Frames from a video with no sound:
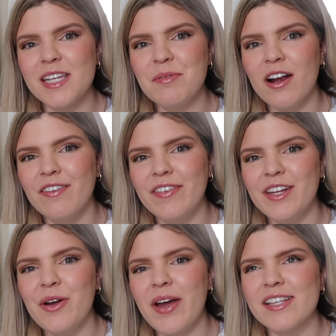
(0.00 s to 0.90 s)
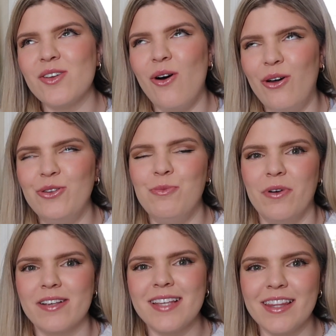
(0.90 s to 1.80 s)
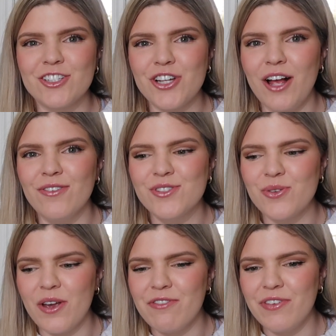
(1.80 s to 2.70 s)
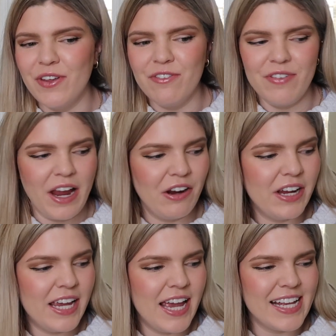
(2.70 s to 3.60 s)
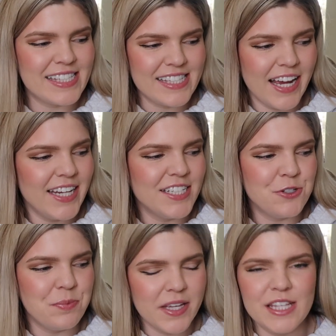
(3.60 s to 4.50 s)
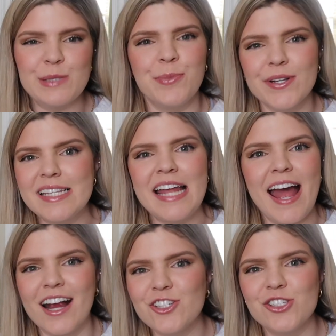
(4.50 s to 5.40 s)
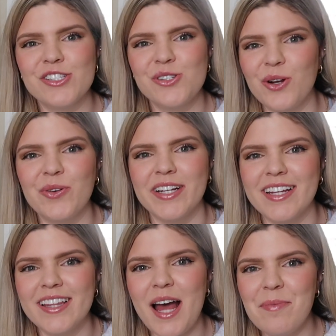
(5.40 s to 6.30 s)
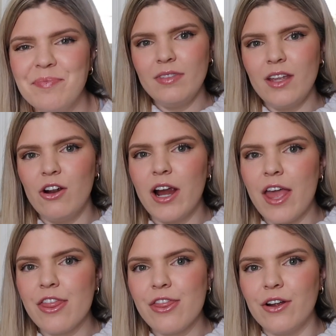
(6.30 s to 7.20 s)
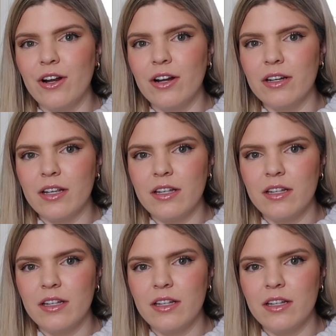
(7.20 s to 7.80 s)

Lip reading: TBR video has all new books on the shelves, so I feel very excited to pick these books and actually start reading them. All right, third.